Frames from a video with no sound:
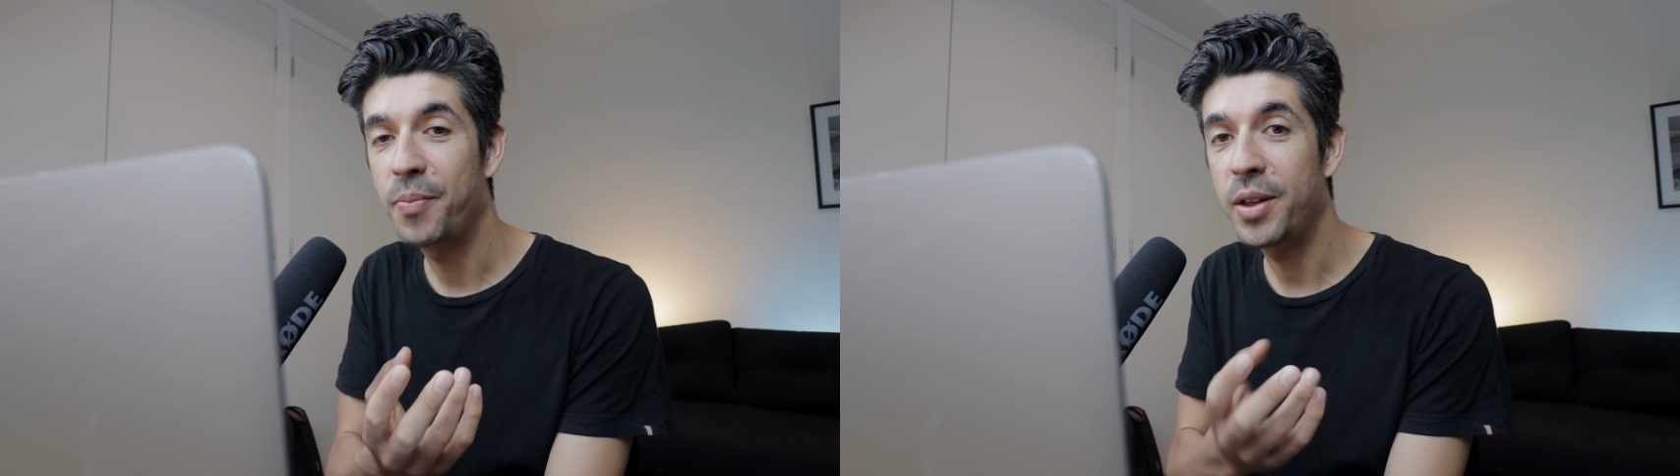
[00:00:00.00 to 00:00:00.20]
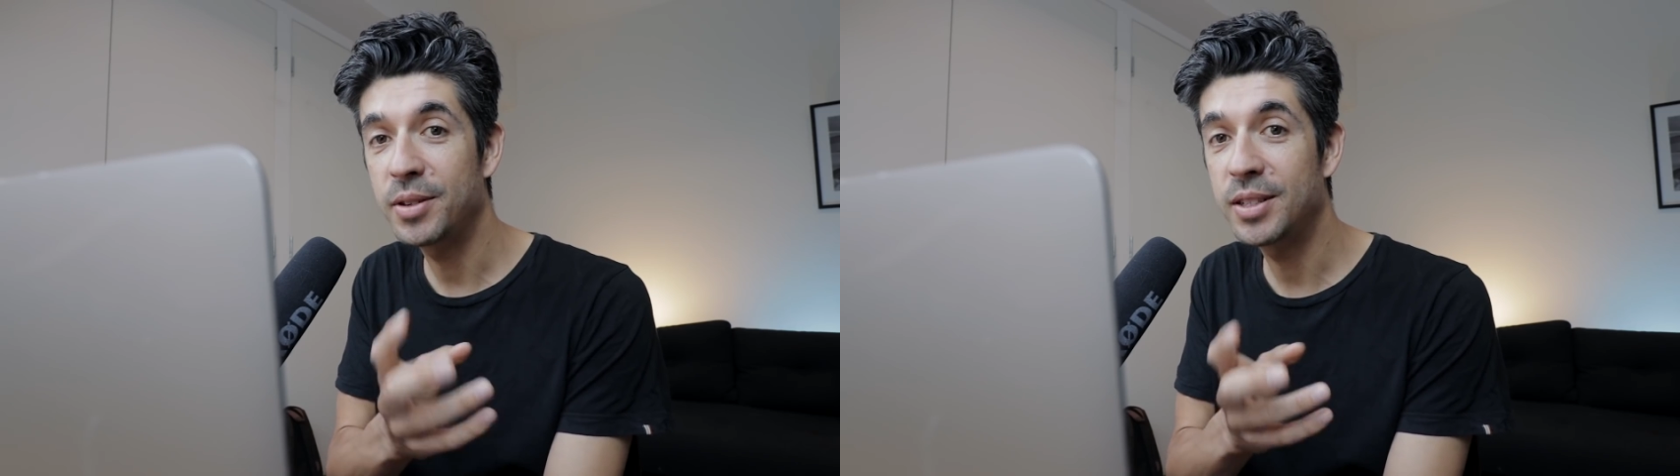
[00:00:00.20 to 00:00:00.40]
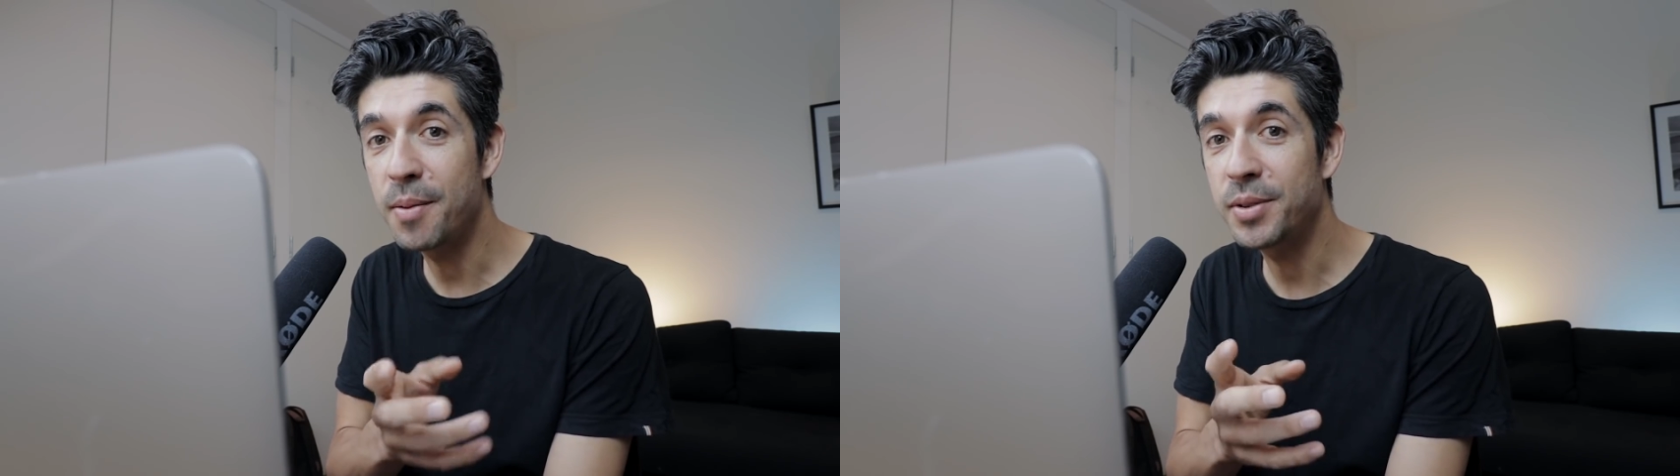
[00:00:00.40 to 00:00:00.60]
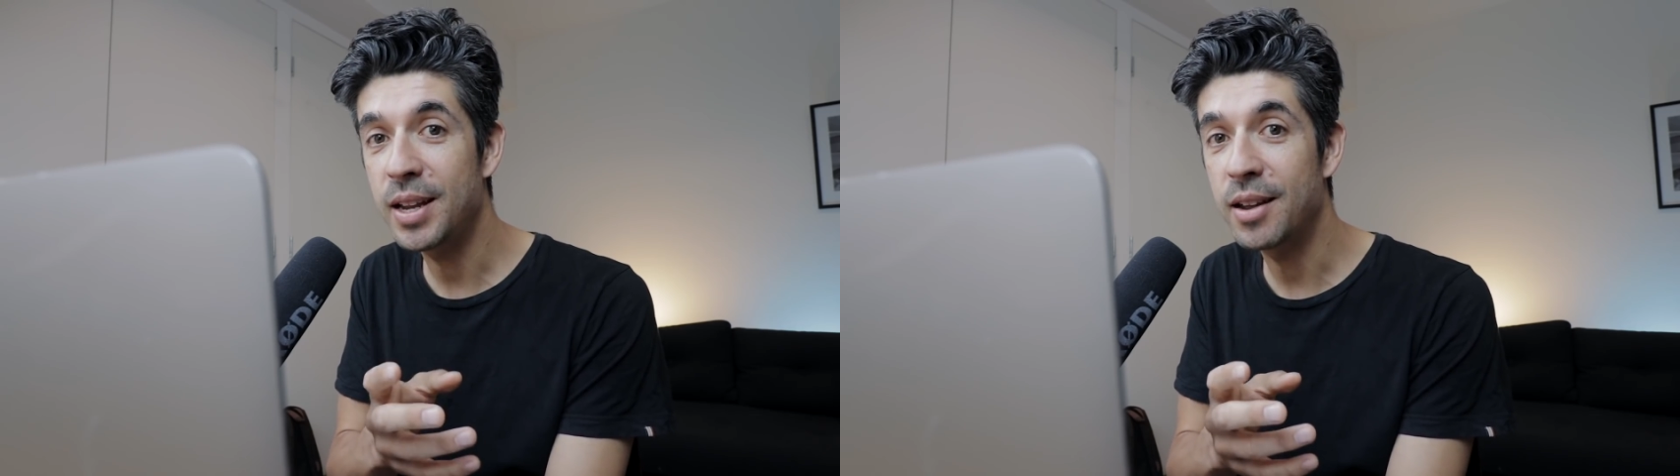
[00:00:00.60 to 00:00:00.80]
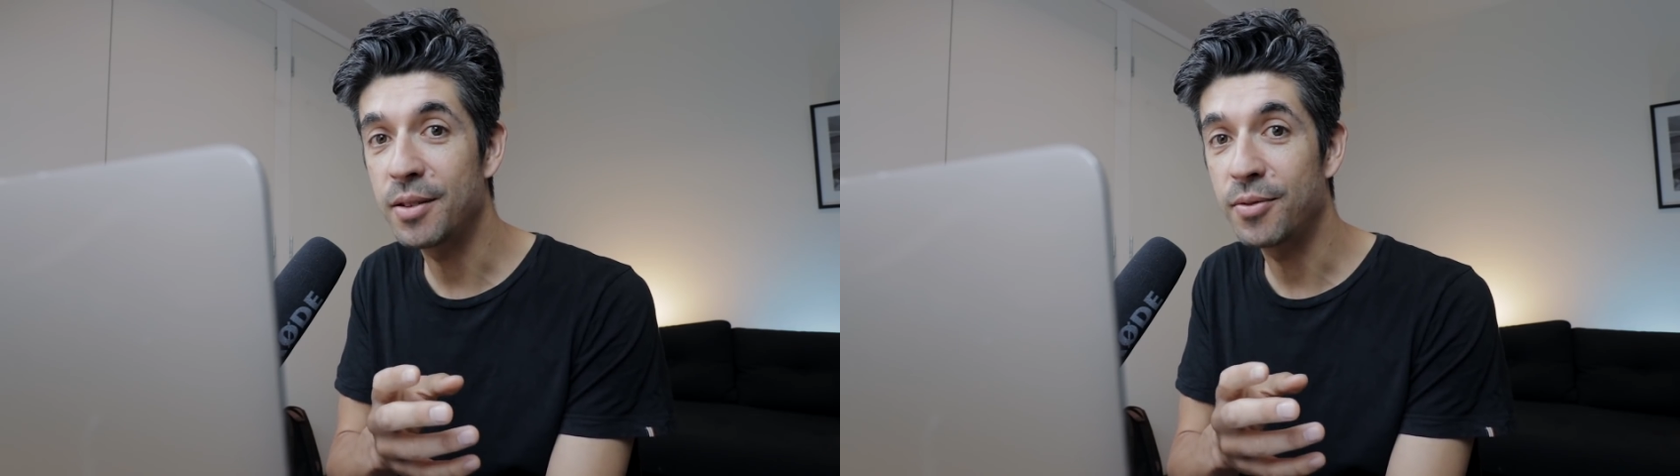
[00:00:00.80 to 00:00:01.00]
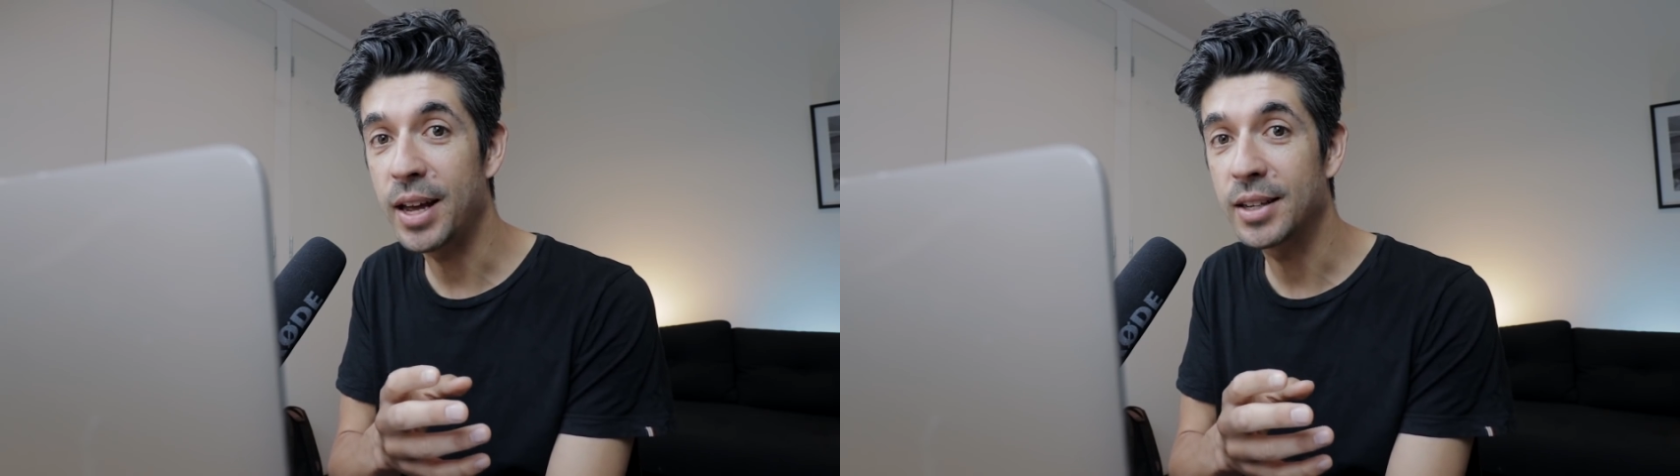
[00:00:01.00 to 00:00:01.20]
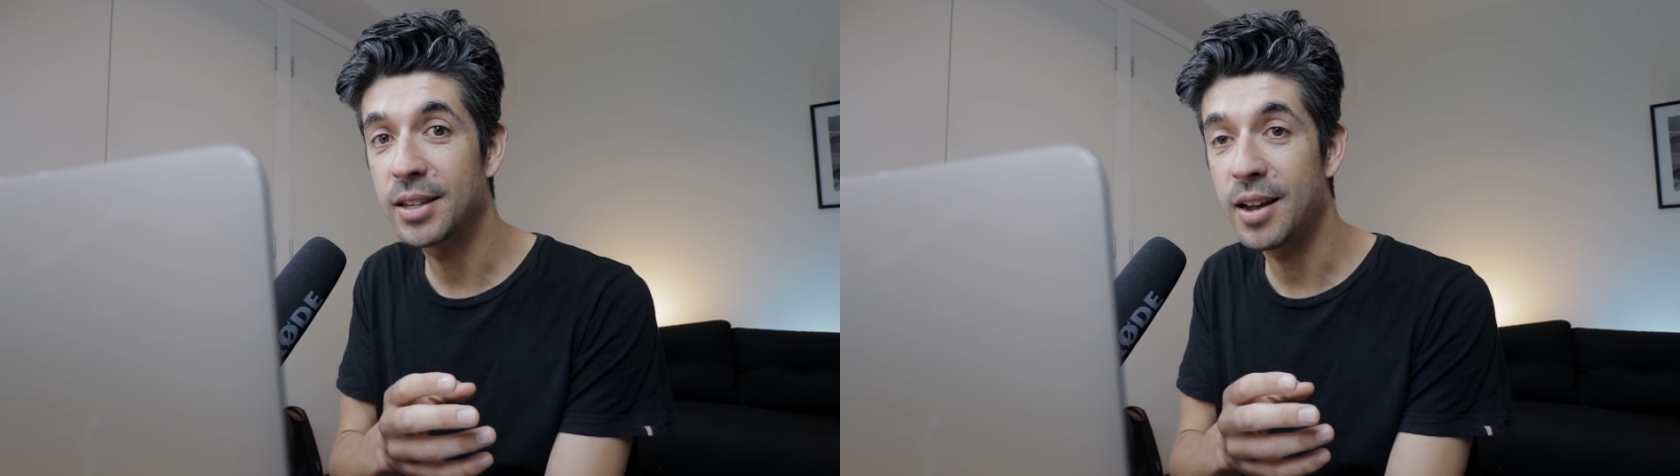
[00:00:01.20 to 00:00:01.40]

there are some sound effects